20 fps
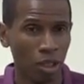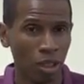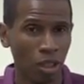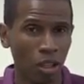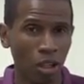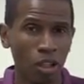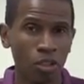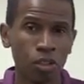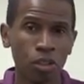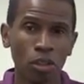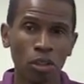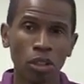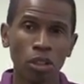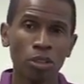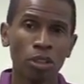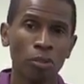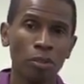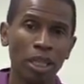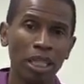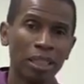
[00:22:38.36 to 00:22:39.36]
I also
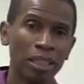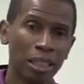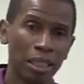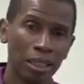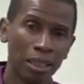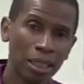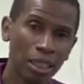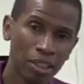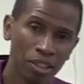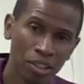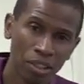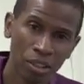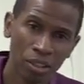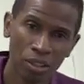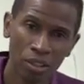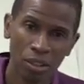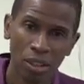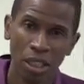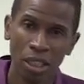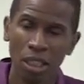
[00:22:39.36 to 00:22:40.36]
learned to make the
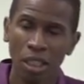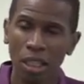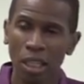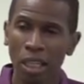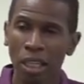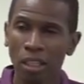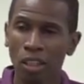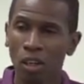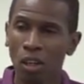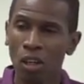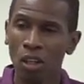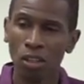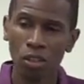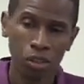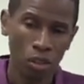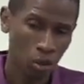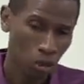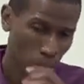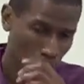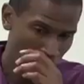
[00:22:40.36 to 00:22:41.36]
elixirs, and I
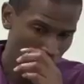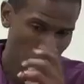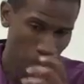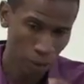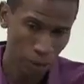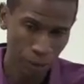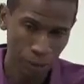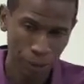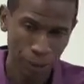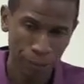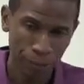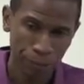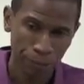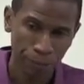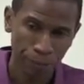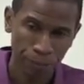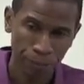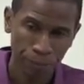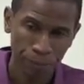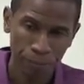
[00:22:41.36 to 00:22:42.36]
also learned
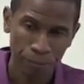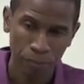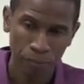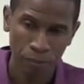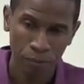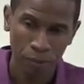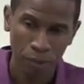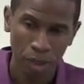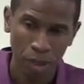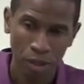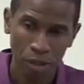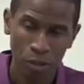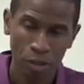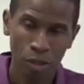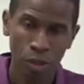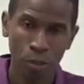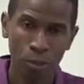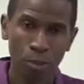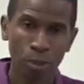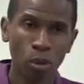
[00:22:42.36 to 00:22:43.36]

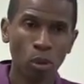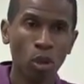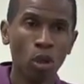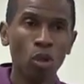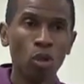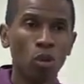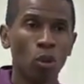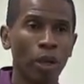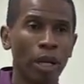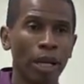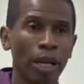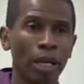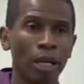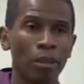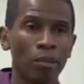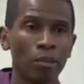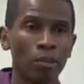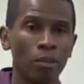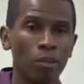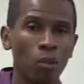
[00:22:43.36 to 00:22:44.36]
to
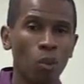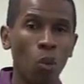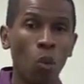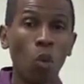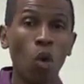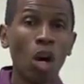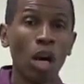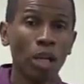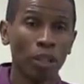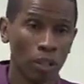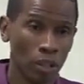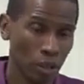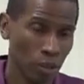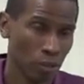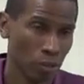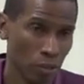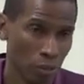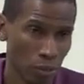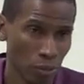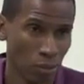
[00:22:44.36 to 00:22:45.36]
program water.
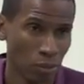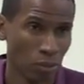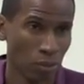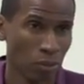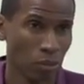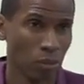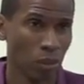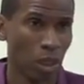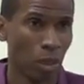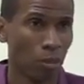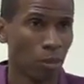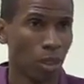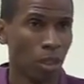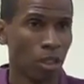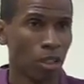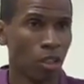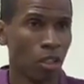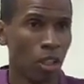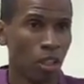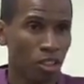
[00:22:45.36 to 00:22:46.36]
I'm
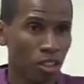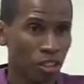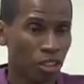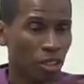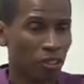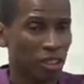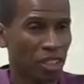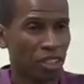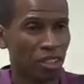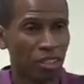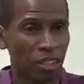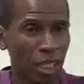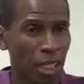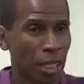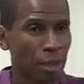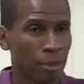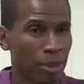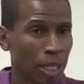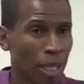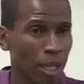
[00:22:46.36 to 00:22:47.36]
learning all this stuff at the
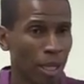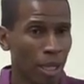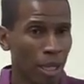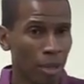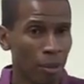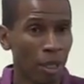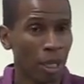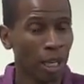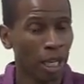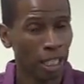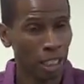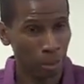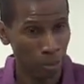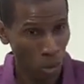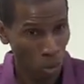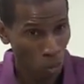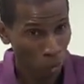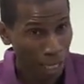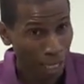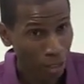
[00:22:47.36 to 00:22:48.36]
same time. And I'm
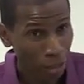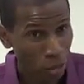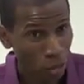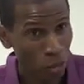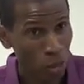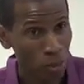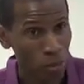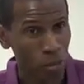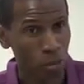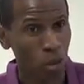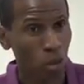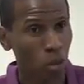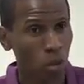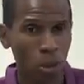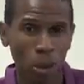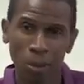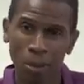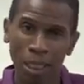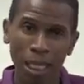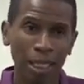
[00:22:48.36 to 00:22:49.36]
a radical, I'm
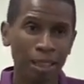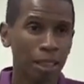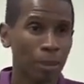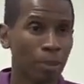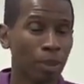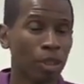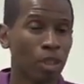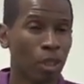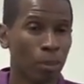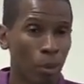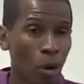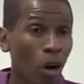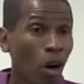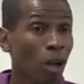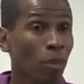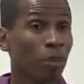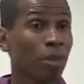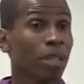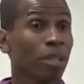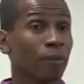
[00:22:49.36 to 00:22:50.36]
solo, I'm locked up in an
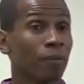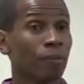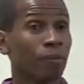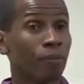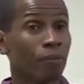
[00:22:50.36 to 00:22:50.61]
apartment